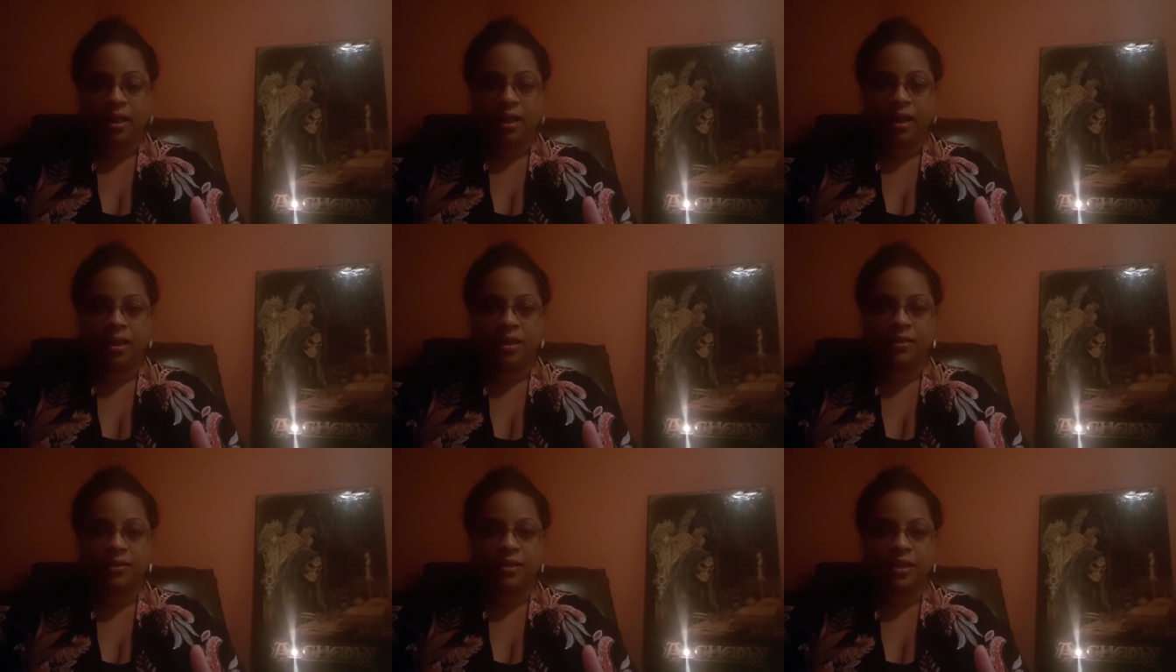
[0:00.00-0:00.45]

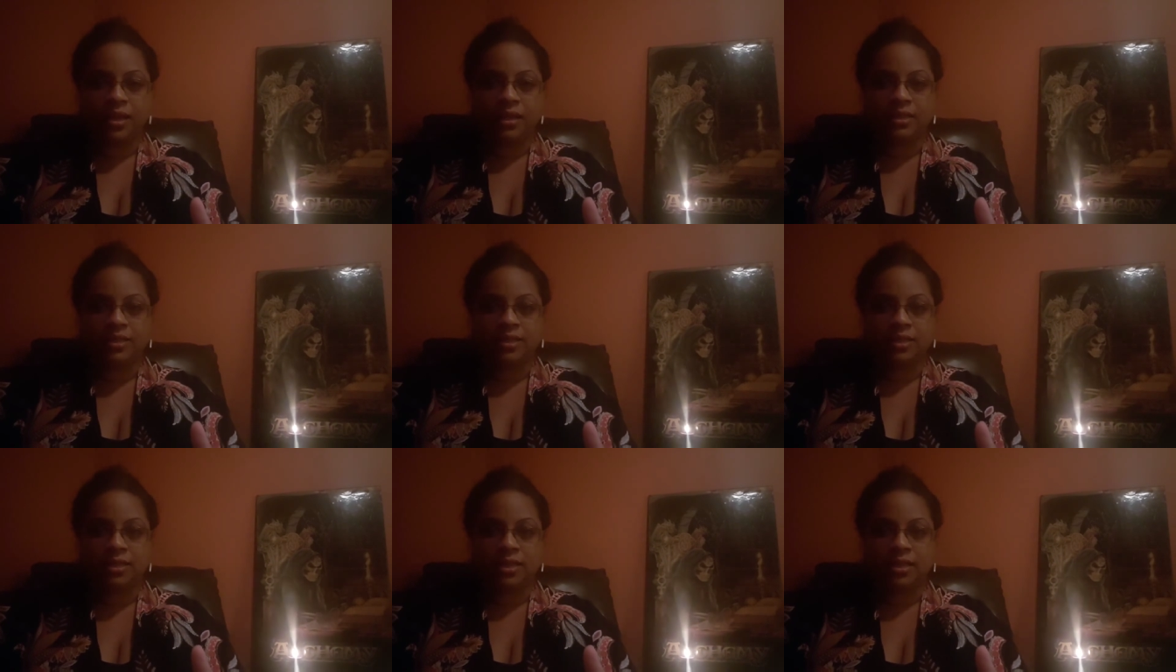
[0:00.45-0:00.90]
and they
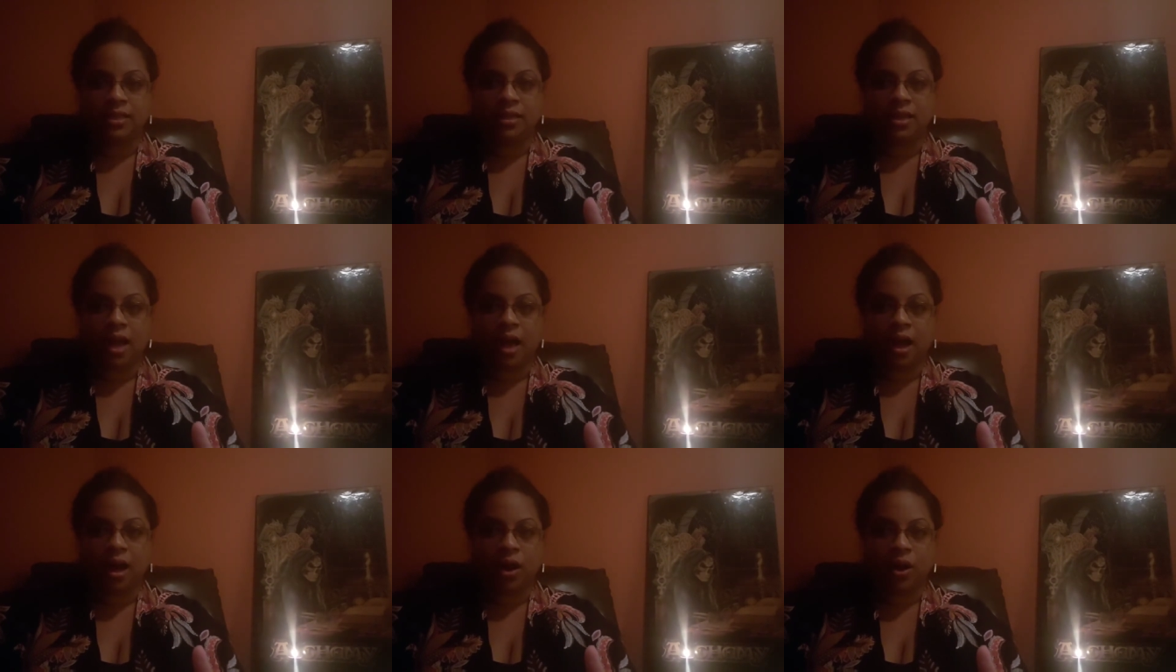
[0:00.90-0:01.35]

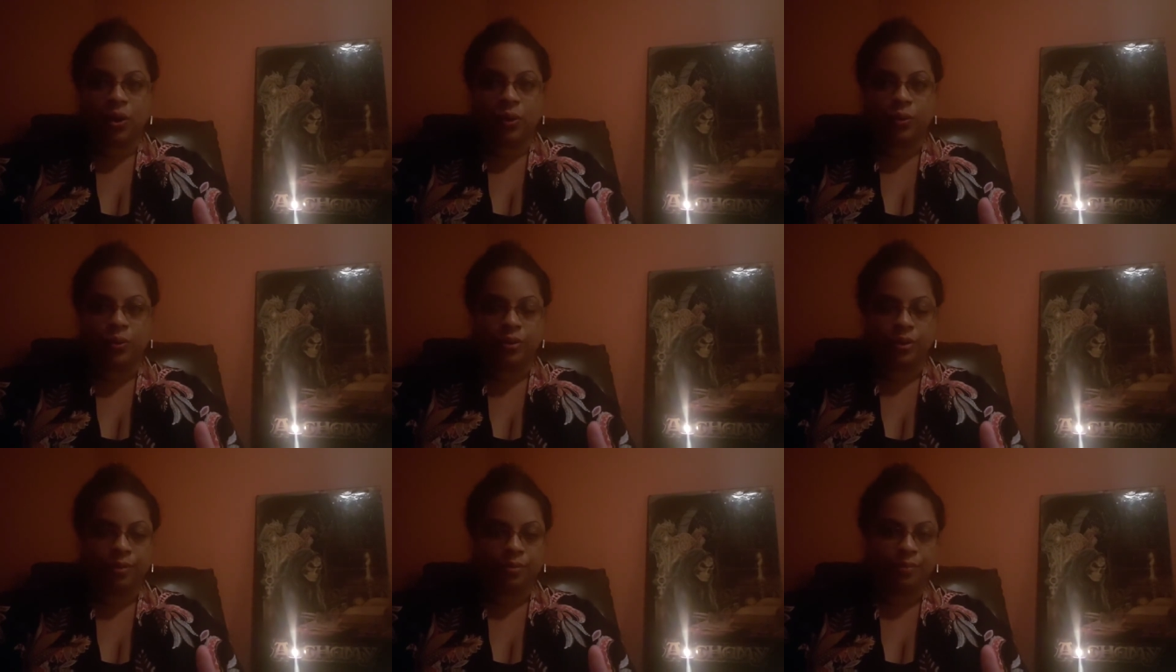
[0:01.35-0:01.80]
seek
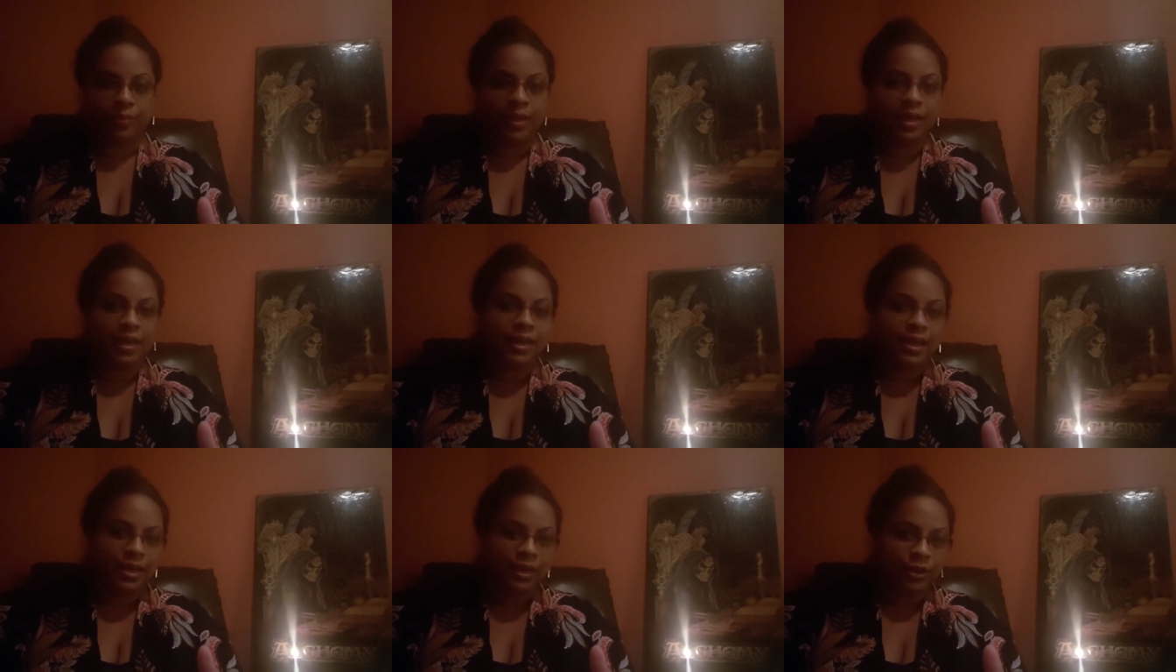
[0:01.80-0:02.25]
out
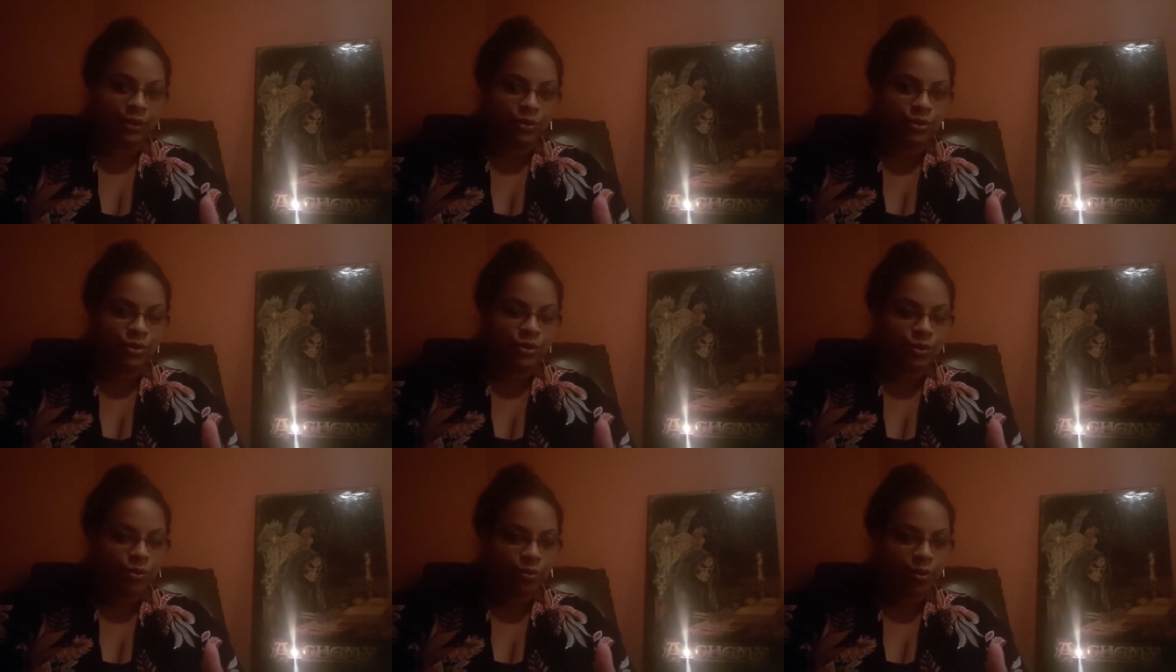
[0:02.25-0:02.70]

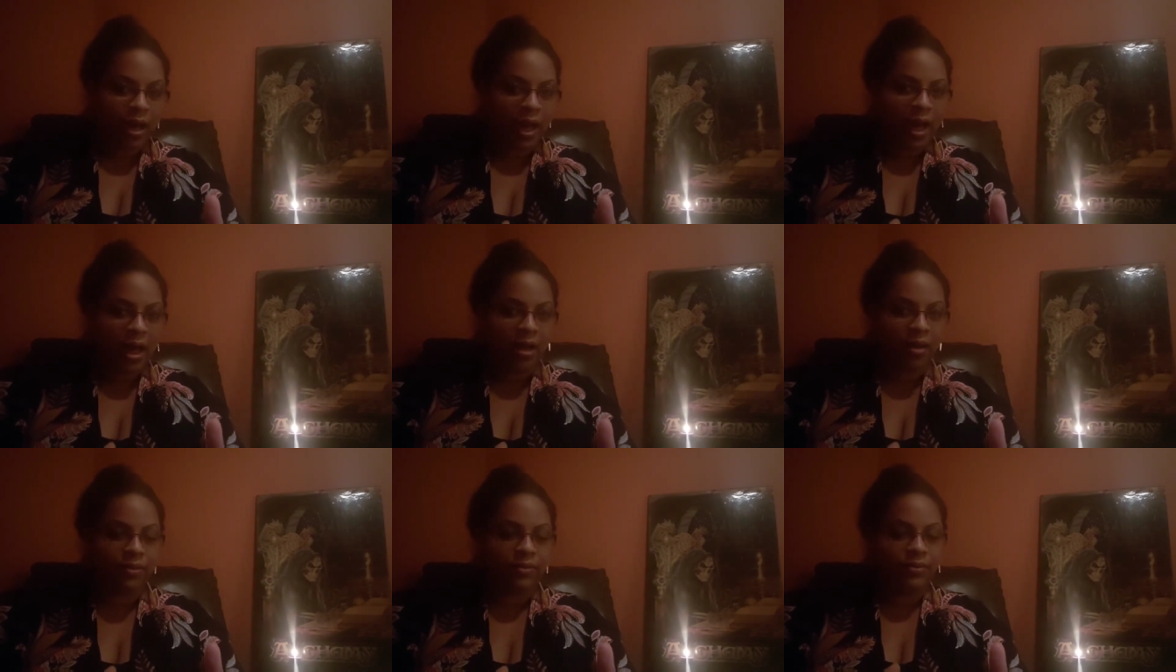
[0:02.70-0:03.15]
beings who
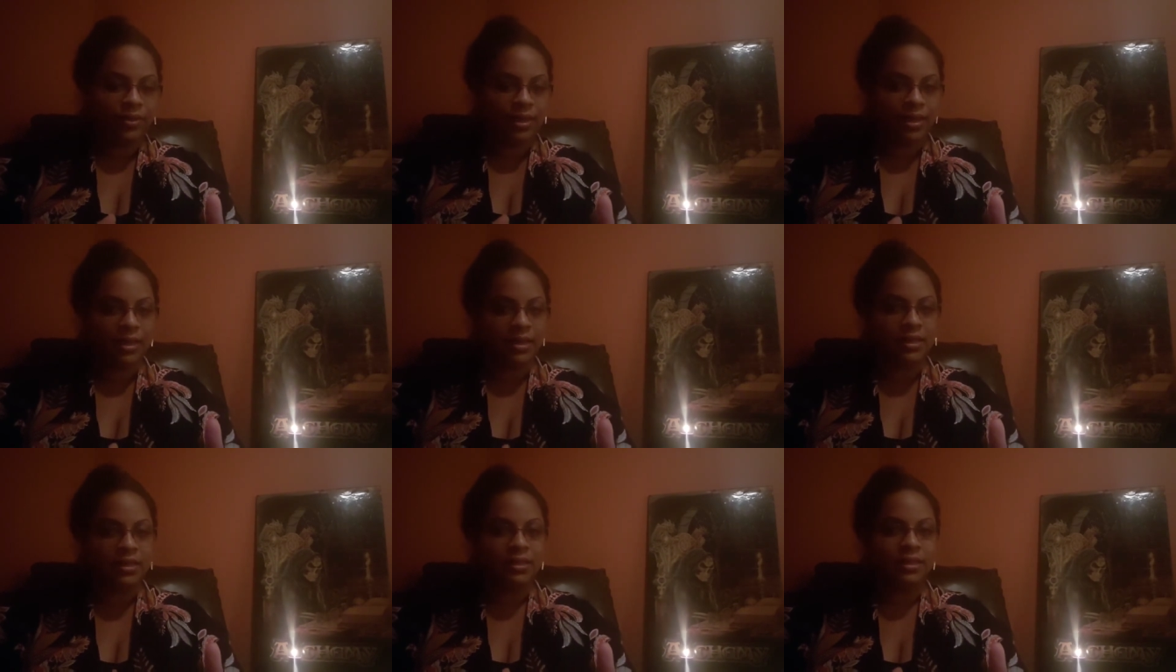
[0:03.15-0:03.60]
have
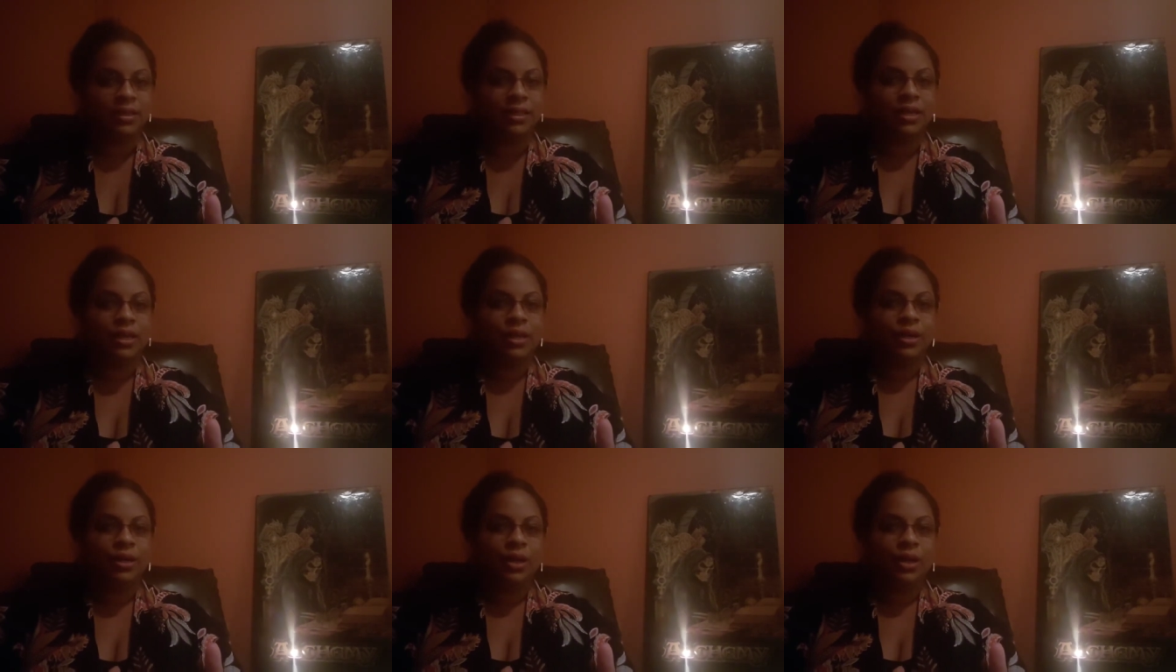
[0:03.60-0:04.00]
these